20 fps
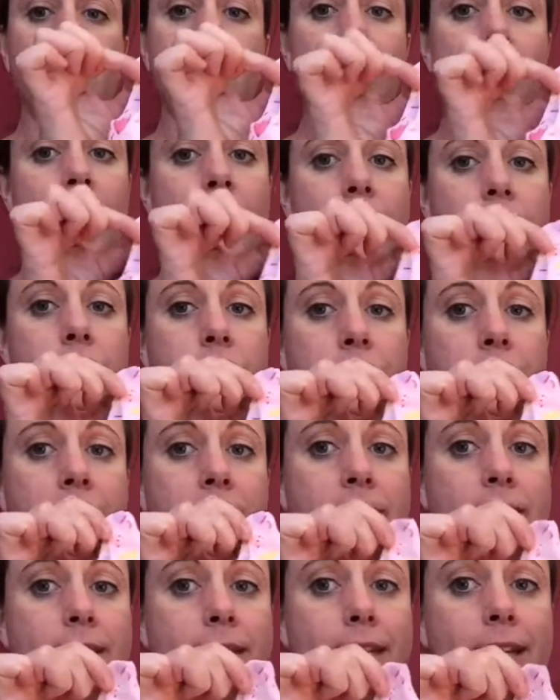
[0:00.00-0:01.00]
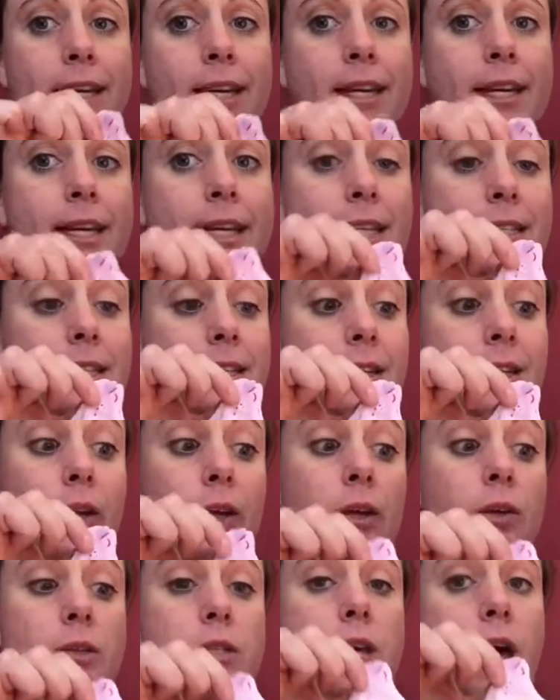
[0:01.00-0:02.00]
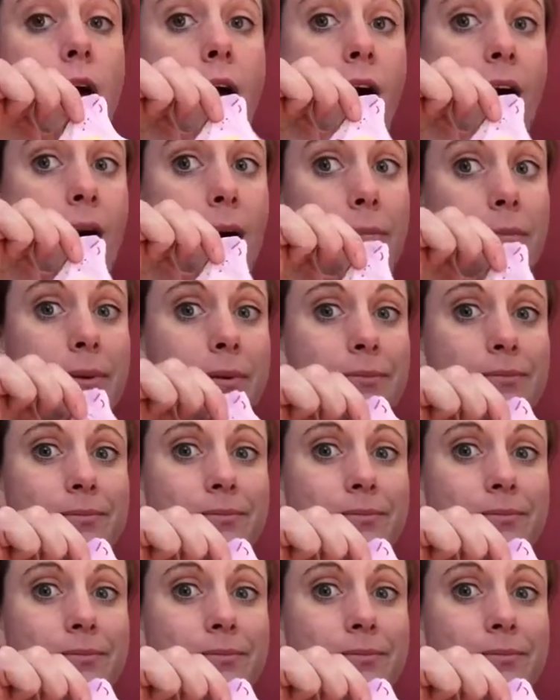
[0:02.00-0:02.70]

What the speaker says: and as you can see, it's a little top